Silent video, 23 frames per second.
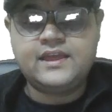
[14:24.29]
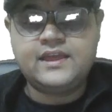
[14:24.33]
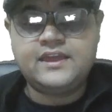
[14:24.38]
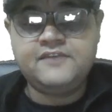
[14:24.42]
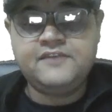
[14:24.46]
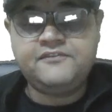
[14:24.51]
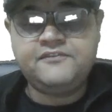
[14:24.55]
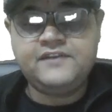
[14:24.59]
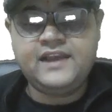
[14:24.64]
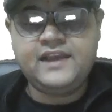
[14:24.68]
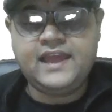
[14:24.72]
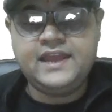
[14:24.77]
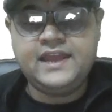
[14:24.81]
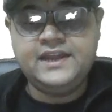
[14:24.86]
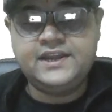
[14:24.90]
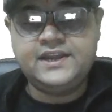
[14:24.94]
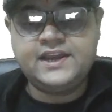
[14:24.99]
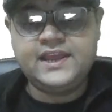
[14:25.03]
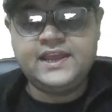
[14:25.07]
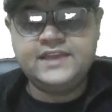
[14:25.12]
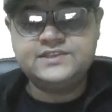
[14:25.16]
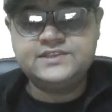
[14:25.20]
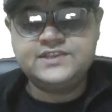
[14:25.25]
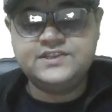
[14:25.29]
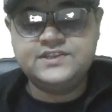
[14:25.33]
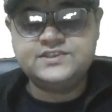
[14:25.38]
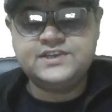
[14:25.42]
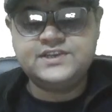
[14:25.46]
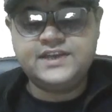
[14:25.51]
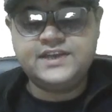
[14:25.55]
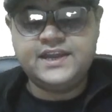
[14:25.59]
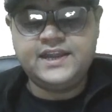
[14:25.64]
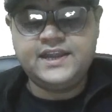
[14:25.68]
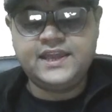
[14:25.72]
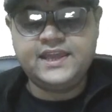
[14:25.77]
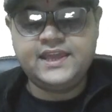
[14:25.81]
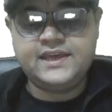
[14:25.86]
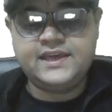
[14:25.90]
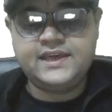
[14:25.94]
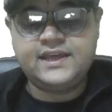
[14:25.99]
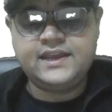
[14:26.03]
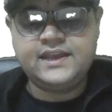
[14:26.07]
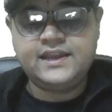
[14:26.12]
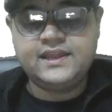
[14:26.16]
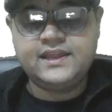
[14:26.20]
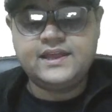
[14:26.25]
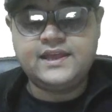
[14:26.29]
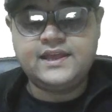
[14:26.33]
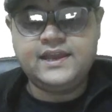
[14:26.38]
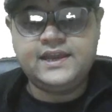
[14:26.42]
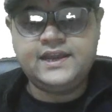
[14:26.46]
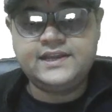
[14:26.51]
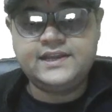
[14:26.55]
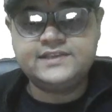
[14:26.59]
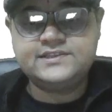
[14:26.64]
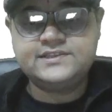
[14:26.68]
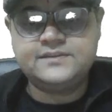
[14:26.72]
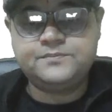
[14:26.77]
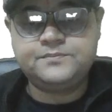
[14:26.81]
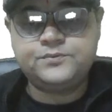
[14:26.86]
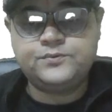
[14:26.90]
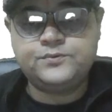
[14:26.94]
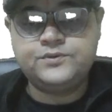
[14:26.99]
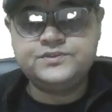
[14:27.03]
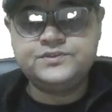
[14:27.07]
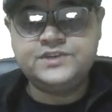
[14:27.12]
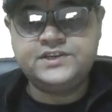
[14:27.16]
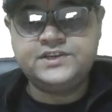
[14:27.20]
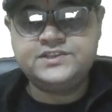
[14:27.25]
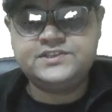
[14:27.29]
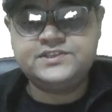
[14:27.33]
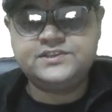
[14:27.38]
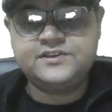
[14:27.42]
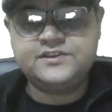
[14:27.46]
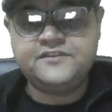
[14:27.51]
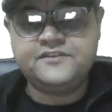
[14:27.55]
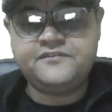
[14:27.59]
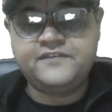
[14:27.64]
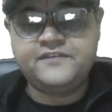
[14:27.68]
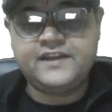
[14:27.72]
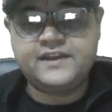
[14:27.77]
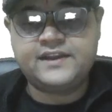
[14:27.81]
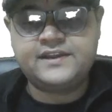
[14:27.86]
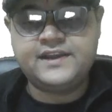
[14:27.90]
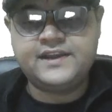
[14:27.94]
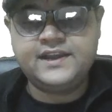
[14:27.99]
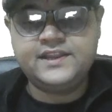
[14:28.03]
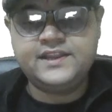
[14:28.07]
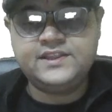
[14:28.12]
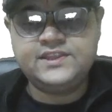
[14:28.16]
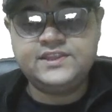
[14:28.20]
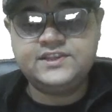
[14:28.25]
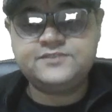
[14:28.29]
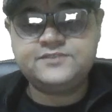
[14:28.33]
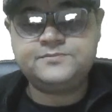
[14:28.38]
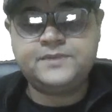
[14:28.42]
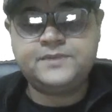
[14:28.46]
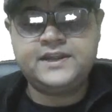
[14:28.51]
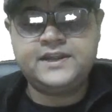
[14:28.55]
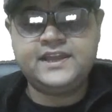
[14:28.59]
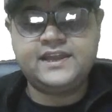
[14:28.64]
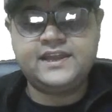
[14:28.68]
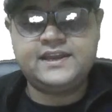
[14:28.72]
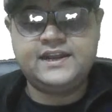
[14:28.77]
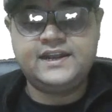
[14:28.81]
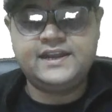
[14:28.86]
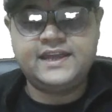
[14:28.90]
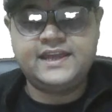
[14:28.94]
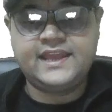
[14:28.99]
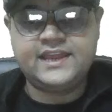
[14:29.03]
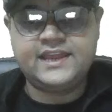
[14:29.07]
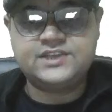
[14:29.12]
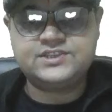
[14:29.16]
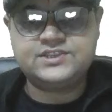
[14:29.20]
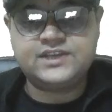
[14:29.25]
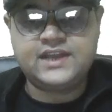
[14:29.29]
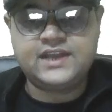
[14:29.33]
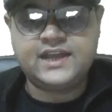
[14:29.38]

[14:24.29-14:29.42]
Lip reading: If a light ray is incident here, let us suppose it's reflected in this particular direction.